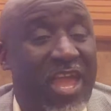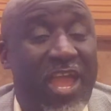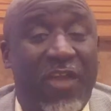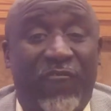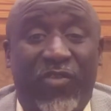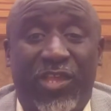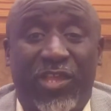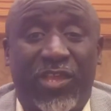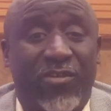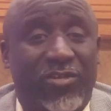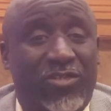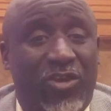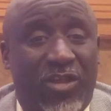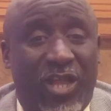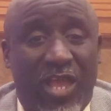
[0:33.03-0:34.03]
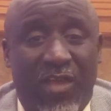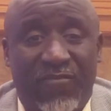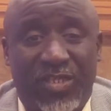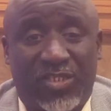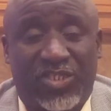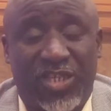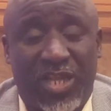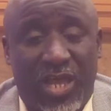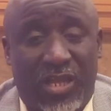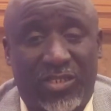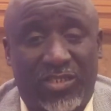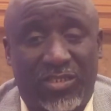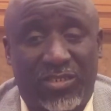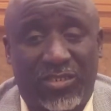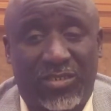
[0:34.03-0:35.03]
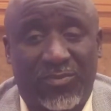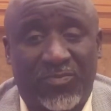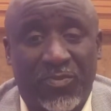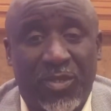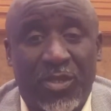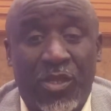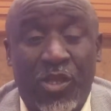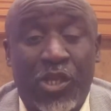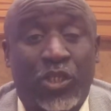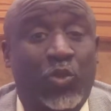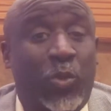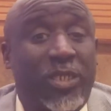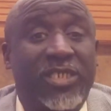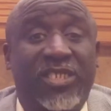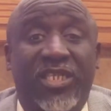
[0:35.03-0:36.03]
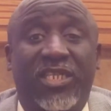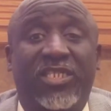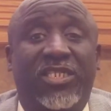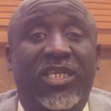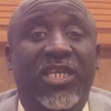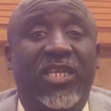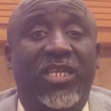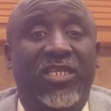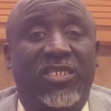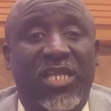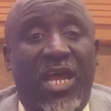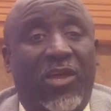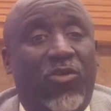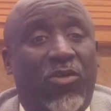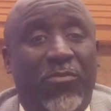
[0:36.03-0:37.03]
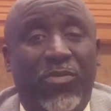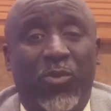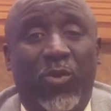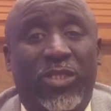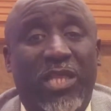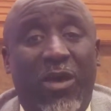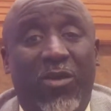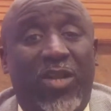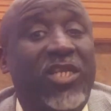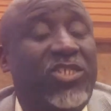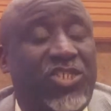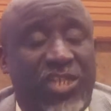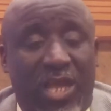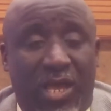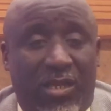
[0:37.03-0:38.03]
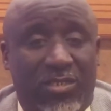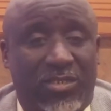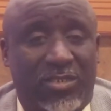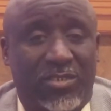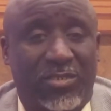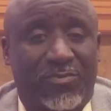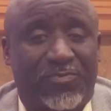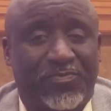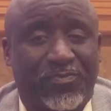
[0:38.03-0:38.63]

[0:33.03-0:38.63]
Every year is going to have its challenges. 2016 is not going to be without its challenges.